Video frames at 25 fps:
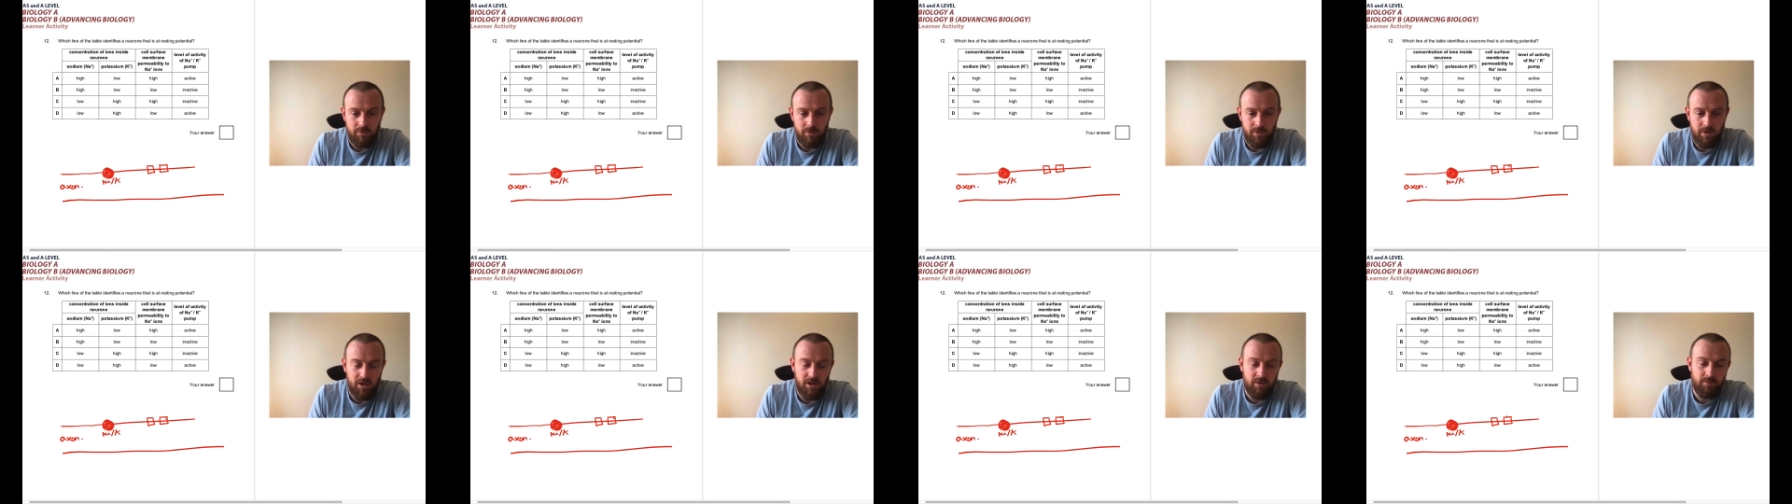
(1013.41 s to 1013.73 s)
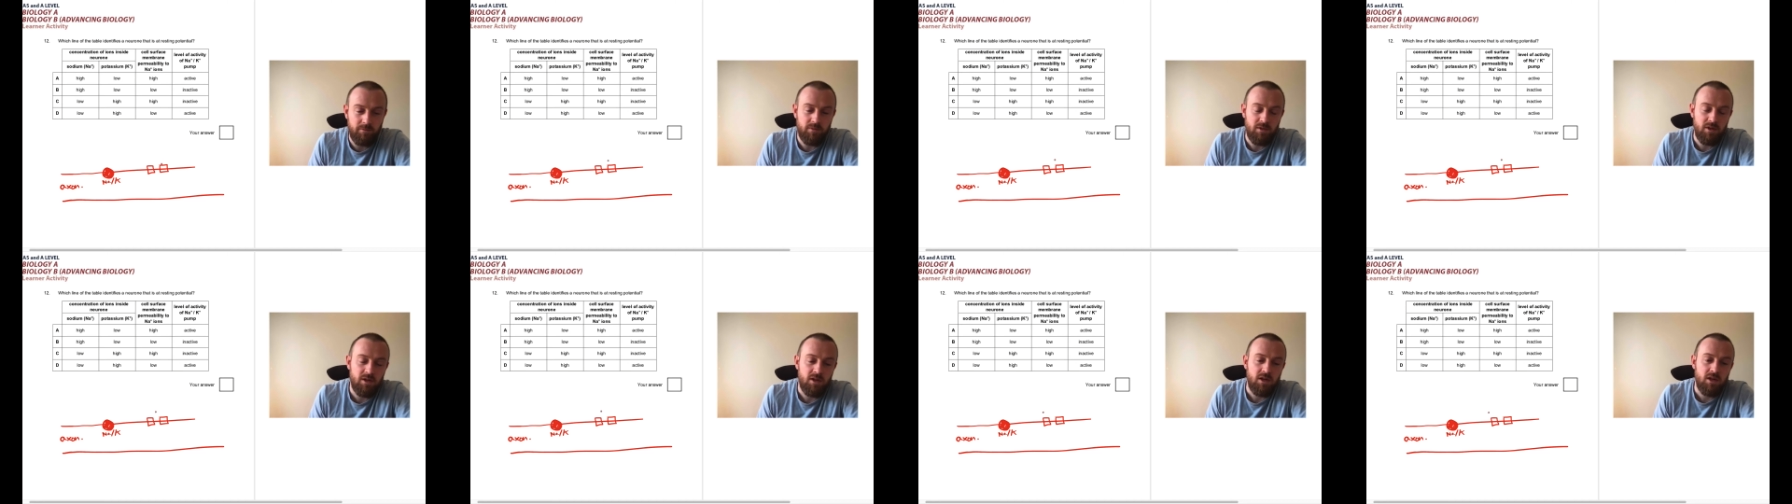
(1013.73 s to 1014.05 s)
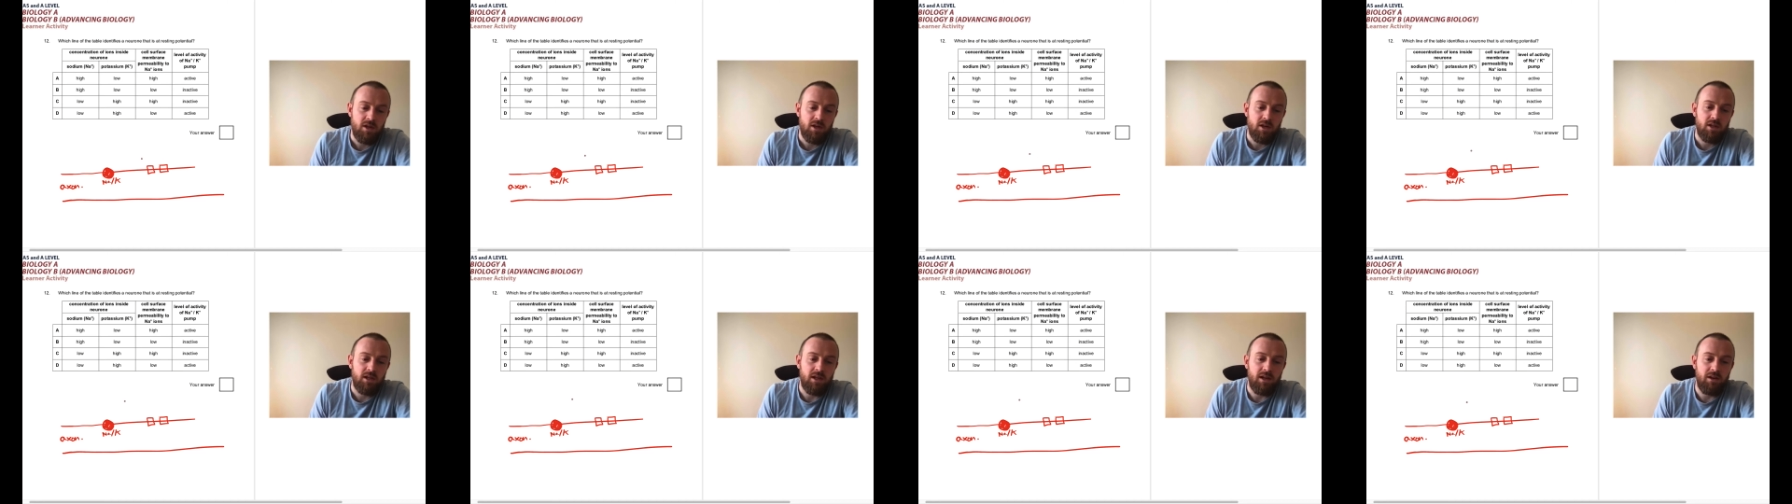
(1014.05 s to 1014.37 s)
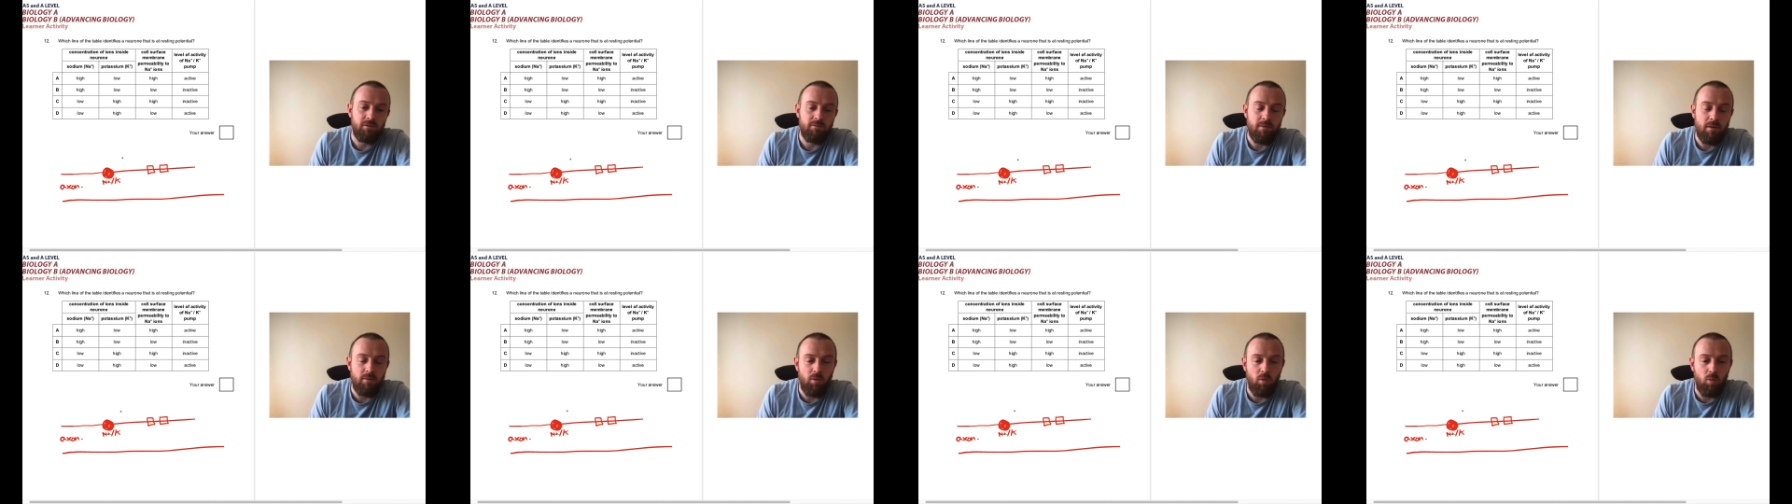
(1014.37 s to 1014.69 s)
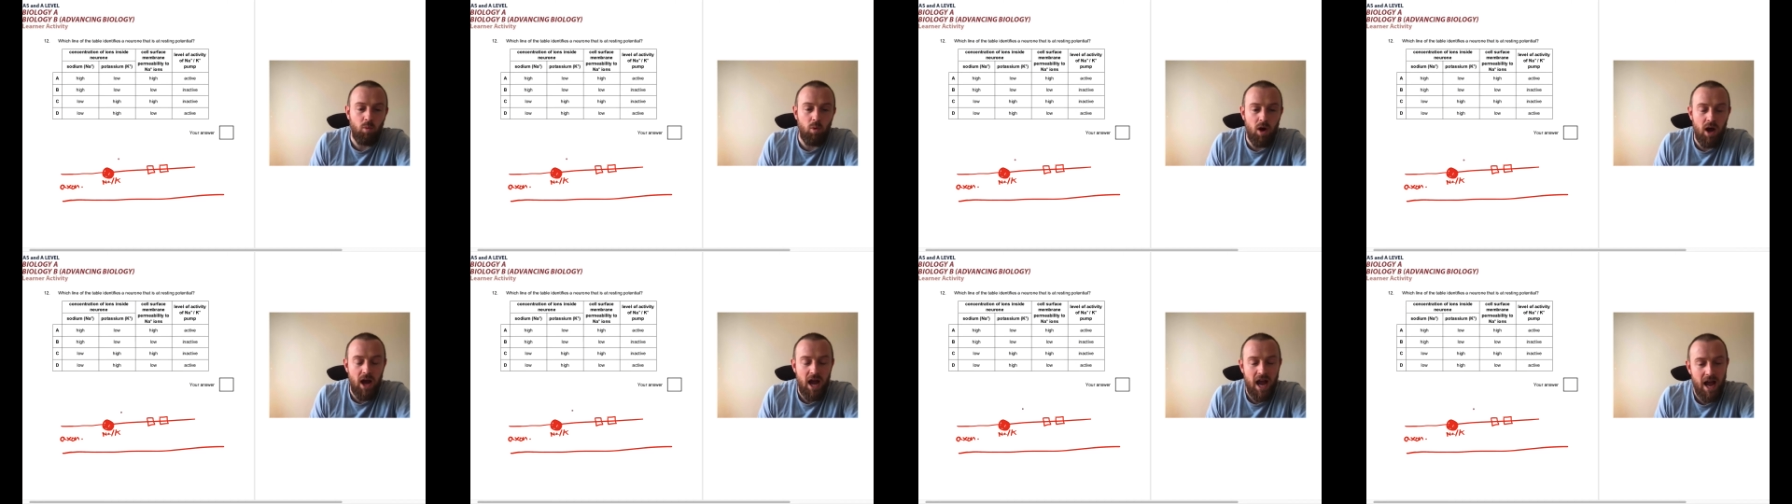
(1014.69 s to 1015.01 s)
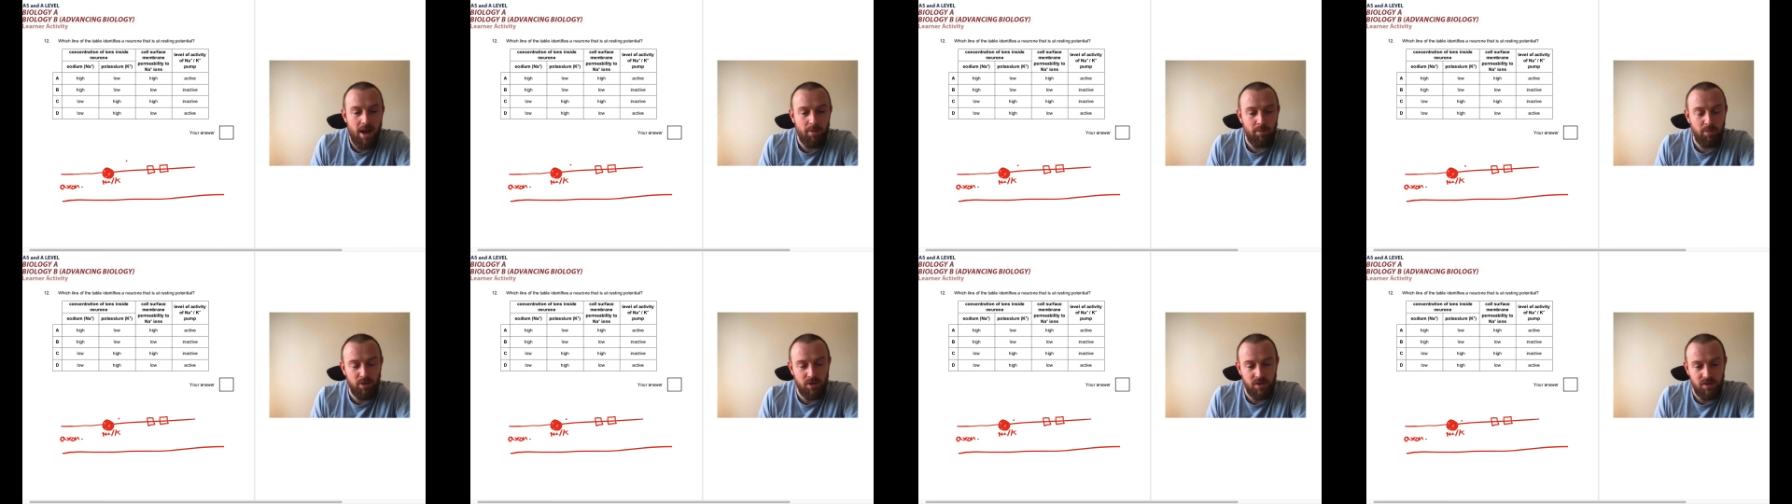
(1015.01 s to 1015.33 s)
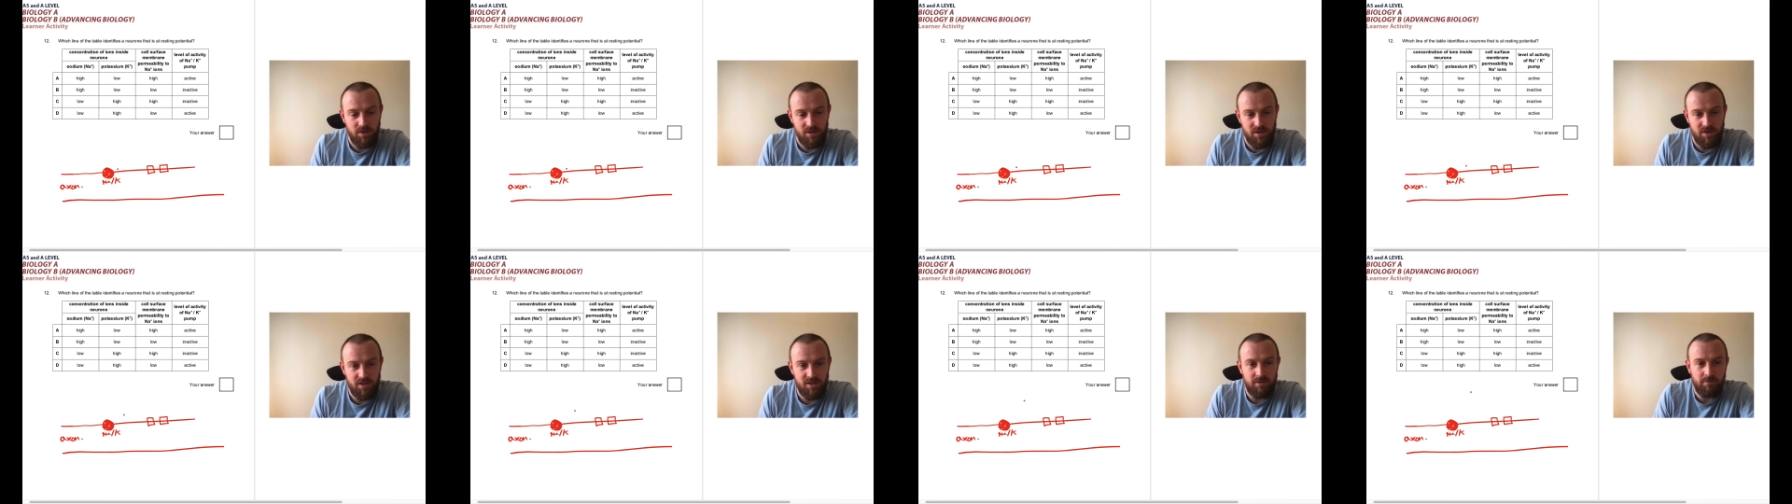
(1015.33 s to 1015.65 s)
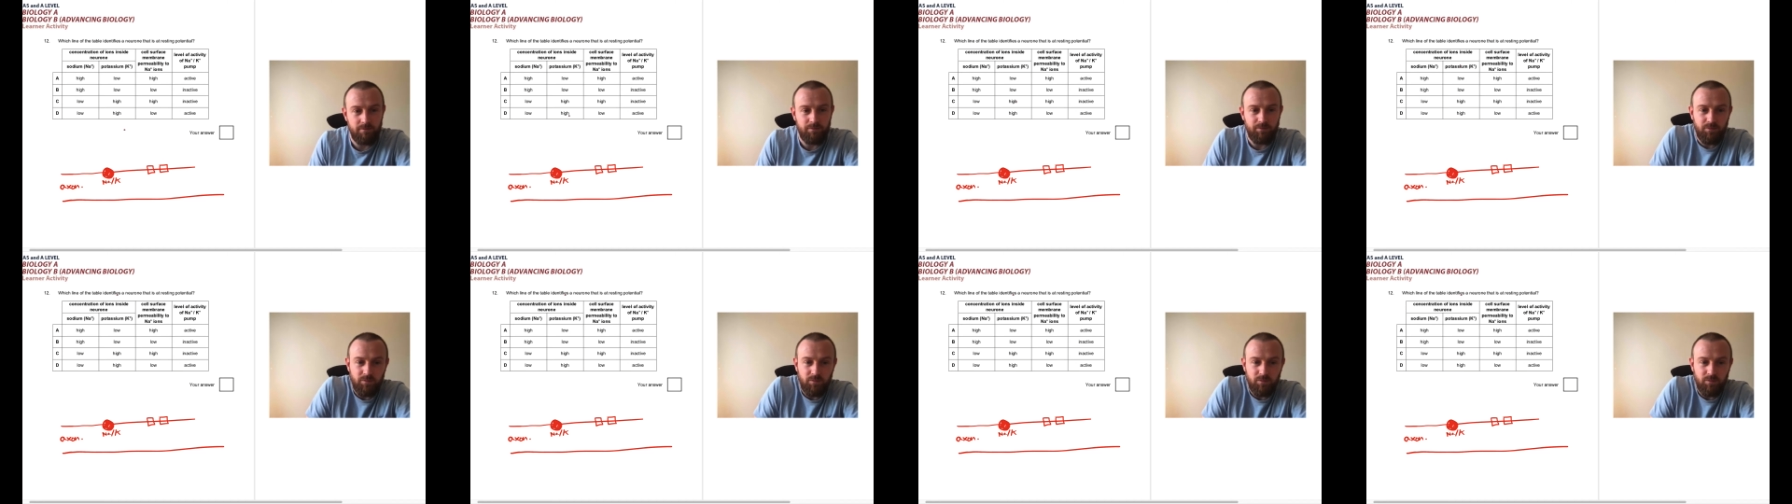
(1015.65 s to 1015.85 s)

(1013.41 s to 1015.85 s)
Okay. Now remember what happens